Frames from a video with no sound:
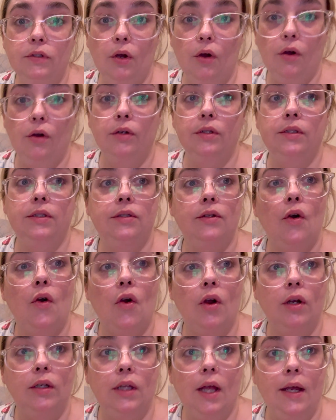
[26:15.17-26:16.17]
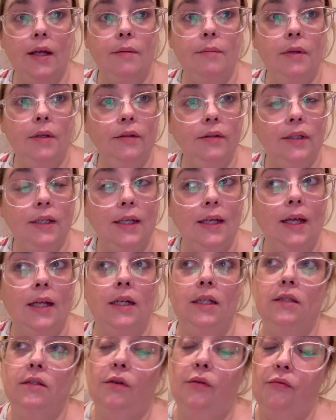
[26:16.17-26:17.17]
dogs are a liability, and
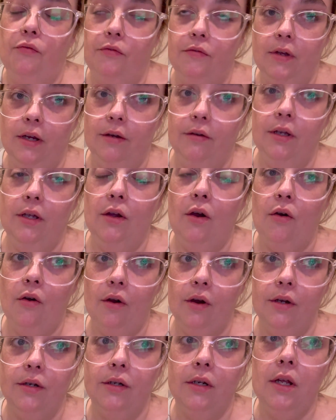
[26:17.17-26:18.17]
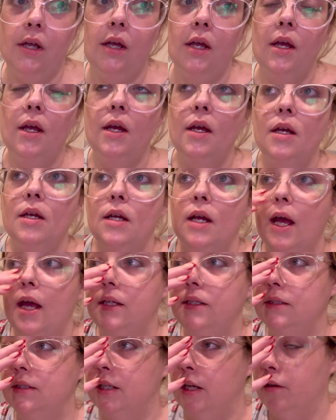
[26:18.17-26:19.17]
it's very hard
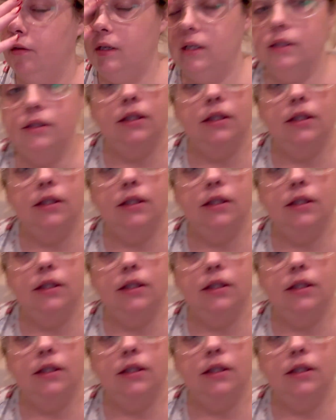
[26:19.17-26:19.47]
and scary